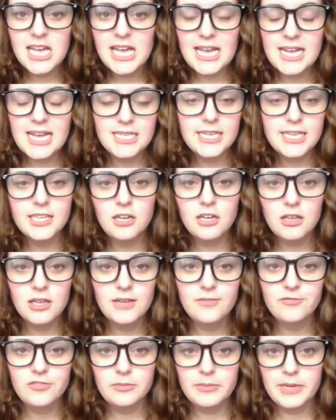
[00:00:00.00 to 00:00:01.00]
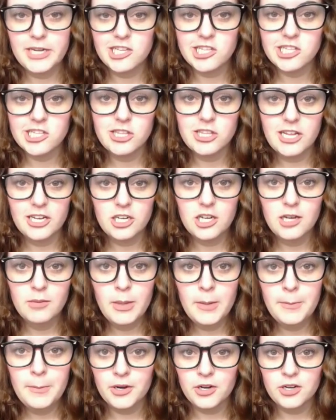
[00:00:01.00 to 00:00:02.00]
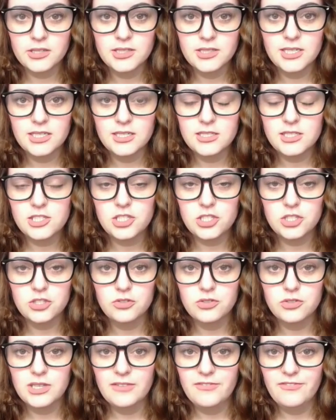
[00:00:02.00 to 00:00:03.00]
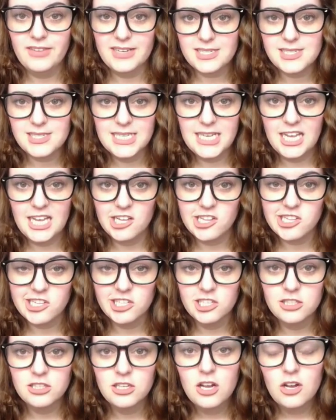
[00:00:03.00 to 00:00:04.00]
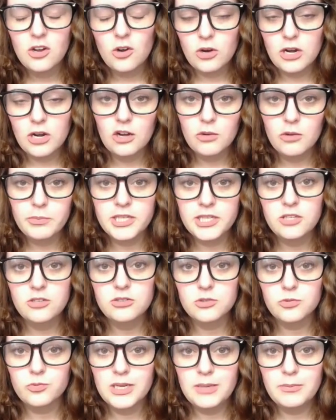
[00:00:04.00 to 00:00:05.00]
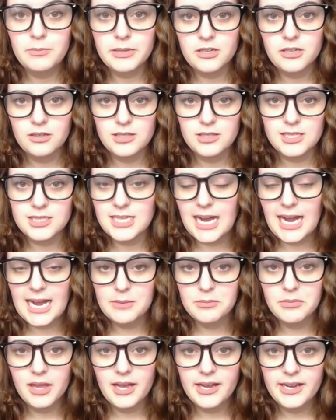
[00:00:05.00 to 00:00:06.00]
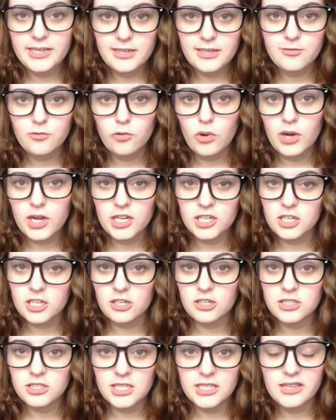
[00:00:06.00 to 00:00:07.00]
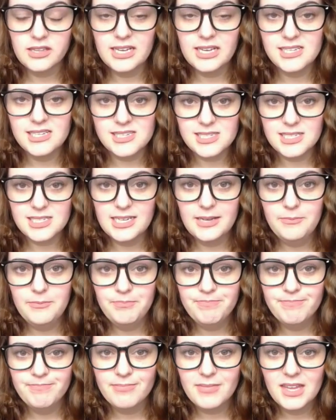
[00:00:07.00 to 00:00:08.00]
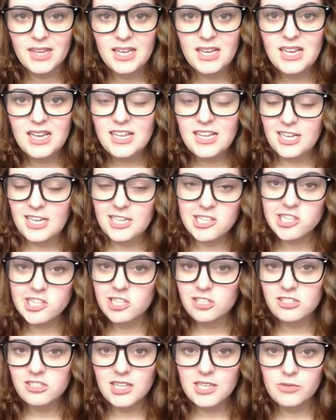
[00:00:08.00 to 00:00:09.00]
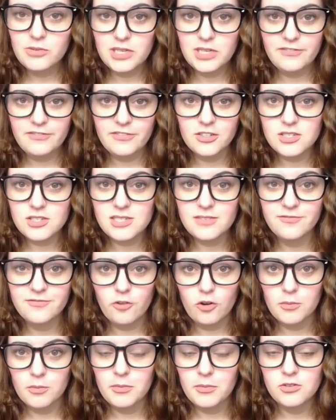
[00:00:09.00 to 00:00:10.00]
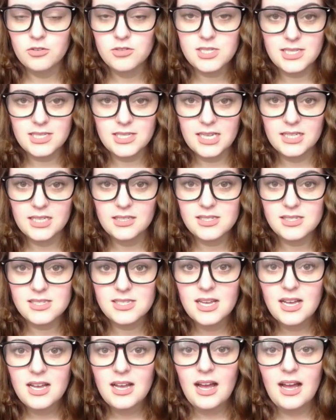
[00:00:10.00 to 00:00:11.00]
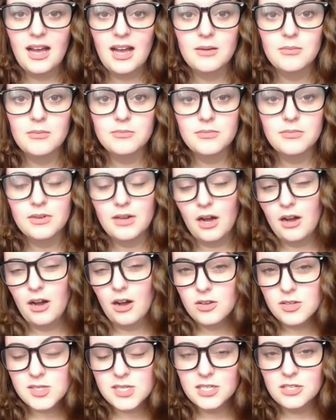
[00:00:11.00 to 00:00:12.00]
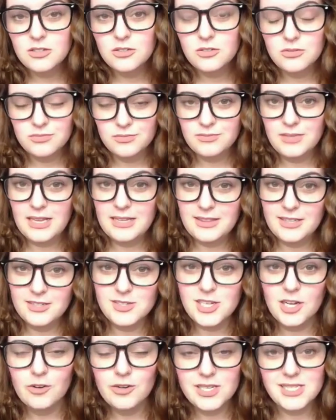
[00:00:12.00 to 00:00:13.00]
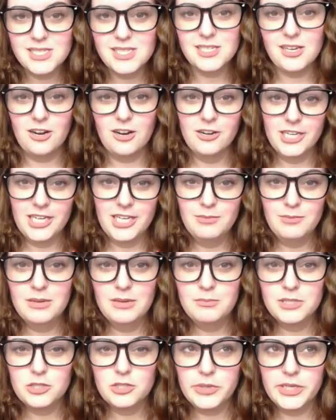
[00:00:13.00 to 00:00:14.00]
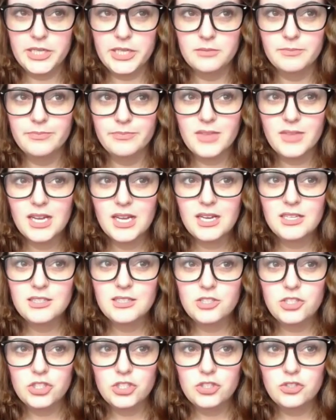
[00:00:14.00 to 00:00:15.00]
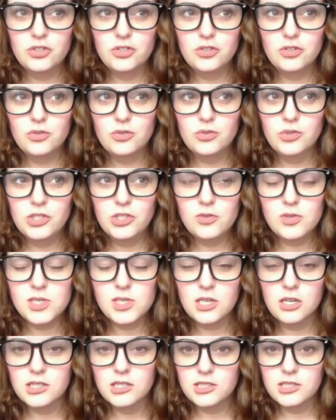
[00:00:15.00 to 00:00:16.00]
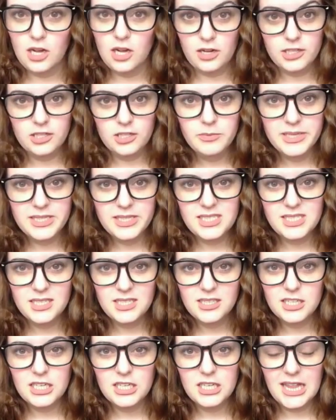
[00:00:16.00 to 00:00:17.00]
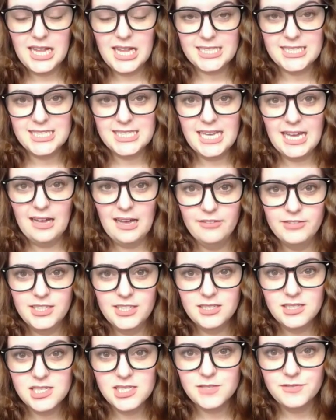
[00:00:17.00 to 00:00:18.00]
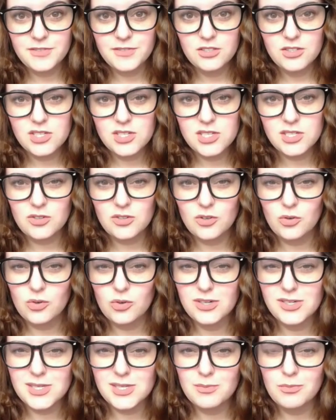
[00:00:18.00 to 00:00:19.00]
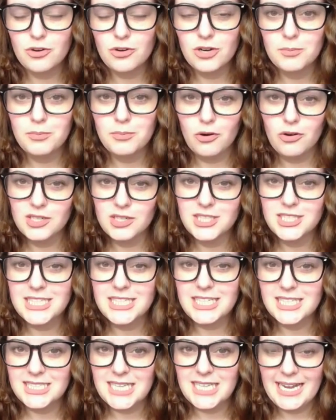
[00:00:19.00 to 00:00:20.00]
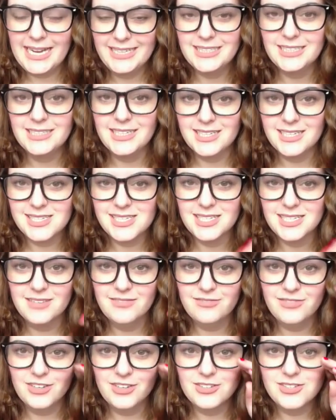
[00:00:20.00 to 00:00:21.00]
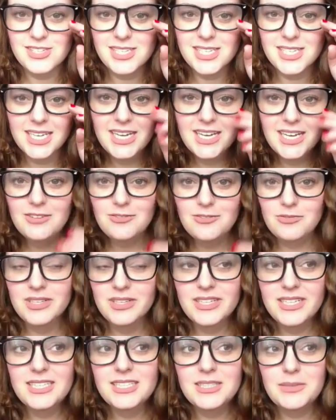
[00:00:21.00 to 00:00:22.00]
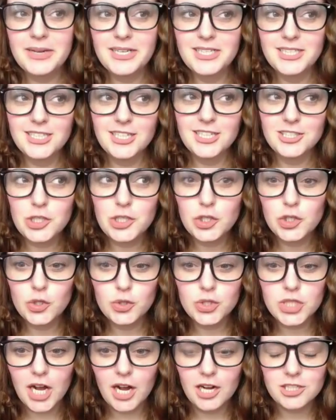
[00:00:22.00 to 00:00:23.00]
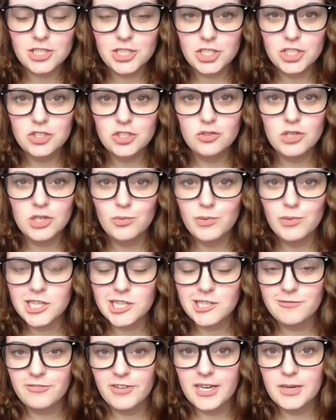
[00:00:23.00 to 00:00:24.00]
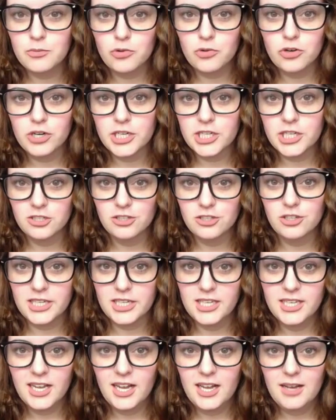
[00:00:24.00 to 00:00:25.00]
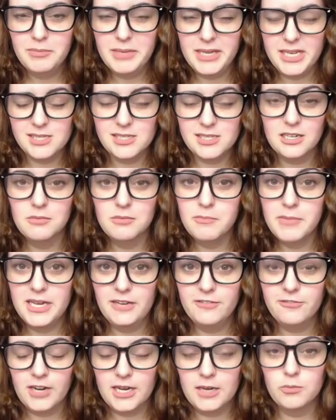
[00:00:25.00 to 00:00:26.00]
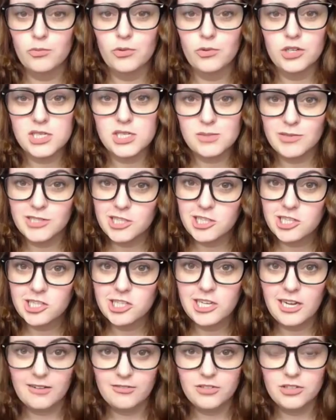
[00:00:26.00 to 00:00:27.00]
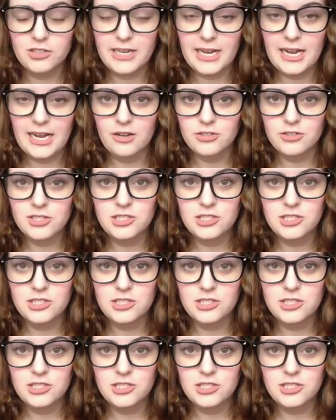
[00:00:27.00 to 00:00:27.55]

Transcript: any and all information that could be pertinent to the investigation or helping you to rebuild a timeline of what occurred in the incident. That's generally one of the first and foremost things. Um, also, there's always this argument between do you start documenting and collecting evidence first, or is it more important to contain an incident first? Really, depending on who you talk to or which framework you're looking at, because there are many frameworks which govern how to